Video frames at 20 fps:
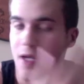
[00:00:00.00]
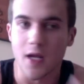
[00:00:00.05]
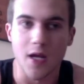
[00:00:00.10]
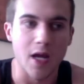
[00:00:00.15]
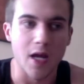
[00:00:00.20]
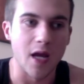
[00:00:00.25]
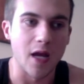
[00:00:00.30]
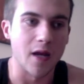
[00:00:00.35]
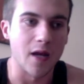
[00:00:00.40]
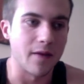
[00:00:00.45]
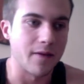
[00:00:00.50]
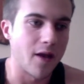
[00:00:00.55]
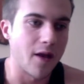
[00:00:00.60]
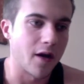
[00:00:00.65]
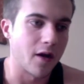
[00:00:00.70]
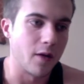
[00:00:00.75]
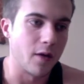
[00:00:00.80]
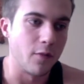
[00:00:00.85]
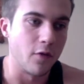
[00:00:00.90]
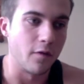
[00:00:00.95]
and it's
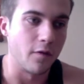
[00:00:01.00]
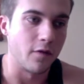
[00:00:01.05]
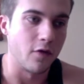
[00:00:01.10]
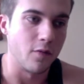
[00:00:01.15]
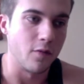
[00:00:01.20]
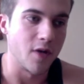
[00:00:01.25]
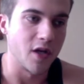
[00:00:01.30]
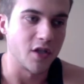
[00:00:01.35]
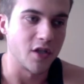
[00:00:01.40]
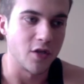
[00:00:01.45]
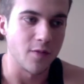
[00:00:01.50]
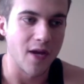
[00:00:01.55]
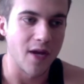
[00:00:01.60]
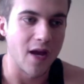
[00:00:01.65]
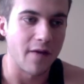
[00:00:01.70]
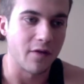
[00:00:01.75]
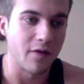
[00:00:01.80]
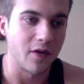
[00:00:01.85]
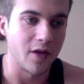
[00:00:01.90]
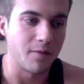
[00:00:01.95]
not going to move too much. You may
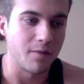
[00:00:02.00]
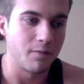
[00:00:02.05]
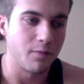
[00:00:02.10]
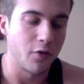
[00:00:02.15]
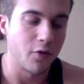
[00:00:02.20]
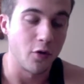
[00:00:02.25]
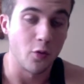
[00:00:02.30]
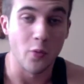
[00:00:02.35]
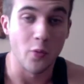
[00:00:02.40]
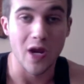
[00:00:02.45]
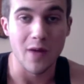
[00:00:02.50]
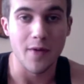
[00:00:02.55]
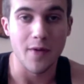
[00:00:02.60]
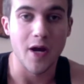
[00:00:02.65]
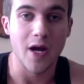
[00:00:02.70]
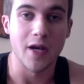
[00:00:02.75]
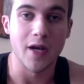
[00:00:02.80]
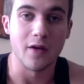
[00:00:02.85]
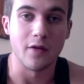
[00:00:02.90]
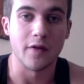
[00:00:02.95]
have to like put a weight
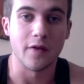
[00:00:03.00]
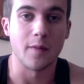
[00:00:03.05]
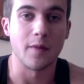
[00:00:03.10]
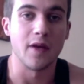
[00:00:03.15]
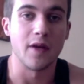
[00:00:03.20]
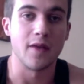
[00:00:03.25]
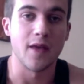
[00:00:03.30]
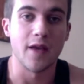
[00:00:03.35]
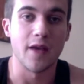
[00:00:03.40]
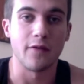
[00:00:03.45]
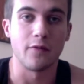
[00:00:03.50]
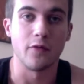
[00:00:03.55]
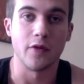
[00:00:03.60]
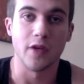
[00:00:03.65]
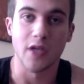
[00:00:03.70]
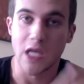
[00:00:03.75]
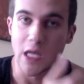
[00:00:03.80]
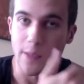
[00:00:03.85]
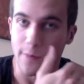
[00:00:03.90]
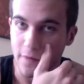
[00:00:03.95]
behind it or something like that to
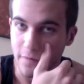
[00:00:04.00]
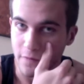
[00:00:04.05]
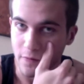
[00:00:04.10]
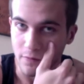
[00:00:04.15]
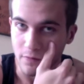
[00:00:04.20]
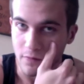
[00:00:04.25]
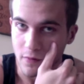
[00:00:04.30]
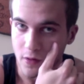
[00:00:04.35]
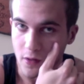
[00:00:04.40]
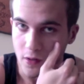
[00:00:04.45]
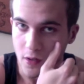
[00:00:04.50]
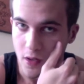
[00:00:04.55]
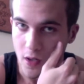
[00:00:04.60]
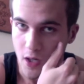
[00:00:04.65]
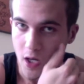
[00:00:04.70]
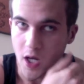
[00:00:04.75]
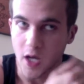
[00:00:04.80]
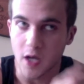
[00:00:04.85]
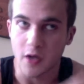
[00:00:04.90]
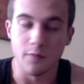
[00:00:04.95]
really keep it from
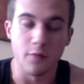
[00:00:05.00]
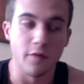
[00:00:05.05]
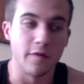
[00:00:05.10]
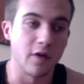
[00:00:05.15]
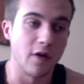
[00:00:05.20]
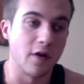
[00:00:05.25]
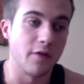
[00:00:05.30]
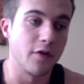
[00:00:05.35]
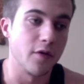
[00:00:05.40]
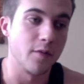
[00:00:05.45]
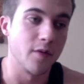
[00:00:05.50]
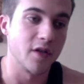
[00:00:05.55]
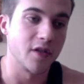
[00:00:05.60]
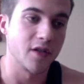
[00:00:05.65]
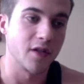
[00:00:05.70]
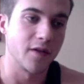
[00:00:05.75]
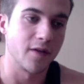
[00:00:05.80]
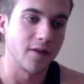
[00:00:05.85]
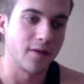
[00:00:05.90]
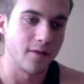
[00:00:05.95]
moving around too
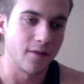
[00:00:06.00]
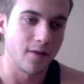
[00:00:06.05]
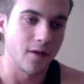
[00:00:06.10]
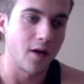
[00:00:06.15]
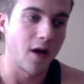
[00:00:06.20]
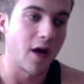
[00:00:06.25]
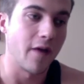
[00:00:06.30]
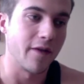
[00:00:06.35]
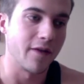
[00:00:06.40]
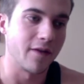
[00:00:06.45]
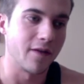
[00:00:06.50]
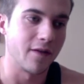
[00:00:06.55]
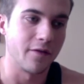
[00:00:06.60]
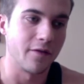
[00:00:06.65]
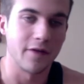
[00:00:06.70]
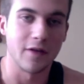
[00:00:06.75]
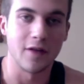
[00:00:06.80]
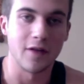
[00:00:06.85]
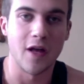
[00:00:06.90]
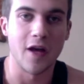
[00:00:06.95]
much, because obviously
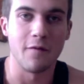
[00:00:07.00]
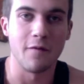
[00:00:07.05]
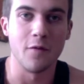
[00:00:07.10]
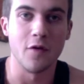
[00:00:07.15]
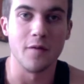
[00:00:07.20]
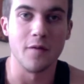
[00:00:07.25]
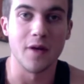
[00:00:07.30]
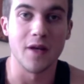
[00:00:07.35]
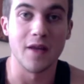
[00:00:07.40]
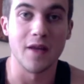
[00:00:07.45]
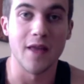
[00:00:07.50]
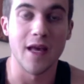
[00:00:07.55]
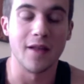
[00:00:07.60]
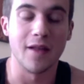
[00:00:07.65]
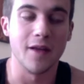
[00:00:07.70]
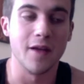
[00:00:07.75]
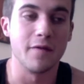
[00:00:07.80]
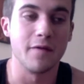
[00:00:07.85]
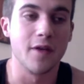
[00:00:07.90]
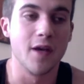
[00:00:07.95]
there's a lot of movement in that
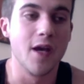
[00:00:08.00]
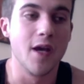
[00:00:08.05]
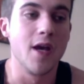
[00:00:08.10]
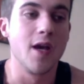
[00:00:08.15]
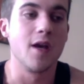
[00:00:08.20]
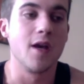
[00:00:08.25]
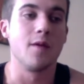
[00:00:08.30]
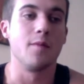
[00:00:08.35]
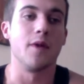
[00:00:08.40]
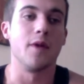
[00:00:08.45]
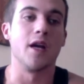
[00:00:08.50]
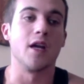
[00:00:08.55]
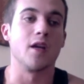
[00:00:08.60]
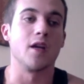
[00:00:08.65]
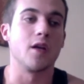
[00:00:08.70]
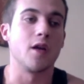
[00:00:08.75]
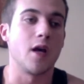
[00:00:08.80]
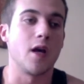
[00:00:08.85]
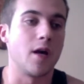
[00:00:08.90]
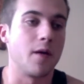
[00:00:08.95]
lift,
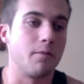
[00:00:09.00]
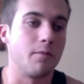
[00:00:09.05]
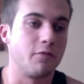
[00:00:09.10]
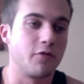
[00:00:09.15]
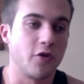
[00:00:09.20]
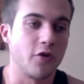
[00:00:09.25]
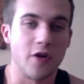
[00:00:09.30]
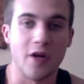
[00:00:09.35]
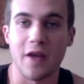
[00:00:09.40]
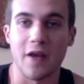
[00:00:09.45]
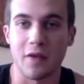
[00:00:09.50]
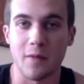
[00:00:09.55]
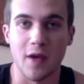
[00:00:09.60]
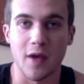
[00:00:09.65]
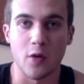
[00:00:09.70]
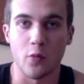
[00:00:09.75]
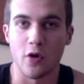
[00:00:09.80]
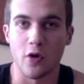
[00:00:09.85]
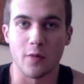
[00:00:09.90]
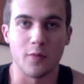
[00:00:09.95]
but I'm sure you guys can
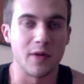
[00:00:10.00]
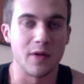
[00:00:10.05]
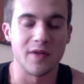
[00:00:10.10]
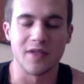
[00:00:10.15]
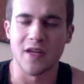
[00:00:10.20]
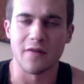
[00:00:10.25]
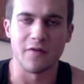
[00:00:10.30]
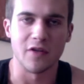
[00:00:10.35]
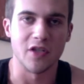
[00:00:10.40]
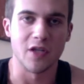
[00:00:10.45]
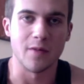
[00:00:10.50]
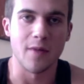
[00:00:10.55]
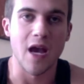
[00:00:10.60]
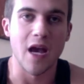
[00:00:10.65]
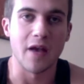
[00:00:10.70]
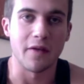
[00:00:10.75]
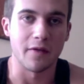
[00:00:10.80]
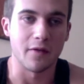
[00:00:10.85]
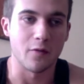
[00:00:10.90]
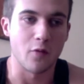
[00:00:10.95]
make it work. Pretty much every gym
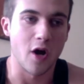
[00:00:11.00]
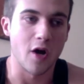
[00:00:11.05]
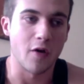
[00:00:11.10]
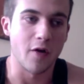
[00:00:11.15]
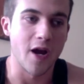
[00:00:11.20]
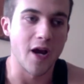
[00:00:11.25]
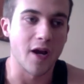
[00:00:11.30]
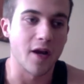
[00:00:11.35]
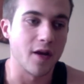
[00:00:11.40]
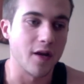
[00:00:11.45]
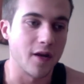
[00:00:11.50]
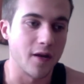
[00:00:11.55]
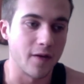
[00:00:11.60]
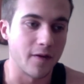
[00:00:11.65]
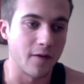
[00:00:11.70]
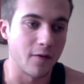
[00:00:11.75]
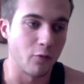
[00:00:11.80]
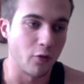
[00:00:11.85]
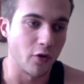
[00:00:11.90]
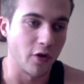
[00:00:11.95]
has a squat rack.
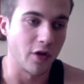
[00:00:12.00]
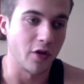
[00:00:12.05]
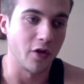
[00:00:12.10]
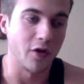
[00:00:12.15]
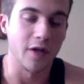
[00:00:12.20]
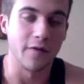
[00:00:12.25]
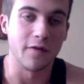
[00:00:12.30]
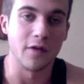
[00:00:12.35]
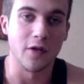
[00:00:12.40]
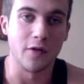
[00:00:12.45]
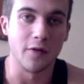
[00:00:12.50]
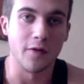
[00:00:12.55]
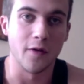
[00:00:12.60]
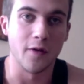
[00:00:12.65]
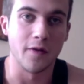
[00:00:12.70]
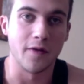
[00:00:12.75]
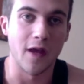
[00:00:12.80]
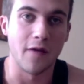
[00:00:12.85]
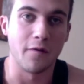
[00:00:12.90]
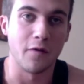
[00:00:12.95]
It's a really good lift to do,
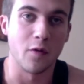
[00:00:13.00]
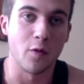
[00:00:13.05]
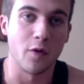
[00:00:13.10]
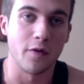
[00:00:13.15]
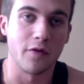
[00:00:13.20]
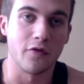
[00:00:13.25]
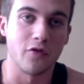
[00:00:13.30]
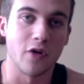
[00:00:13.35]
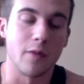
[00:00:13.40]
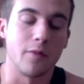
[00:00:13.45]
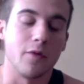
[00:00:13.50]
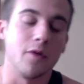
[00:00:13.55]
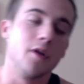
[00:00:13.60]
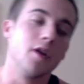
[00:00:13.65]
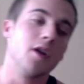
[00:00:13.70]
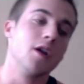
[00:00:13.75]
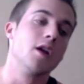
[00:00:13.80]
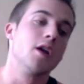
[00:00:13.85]
so it's definitely worth the trouble.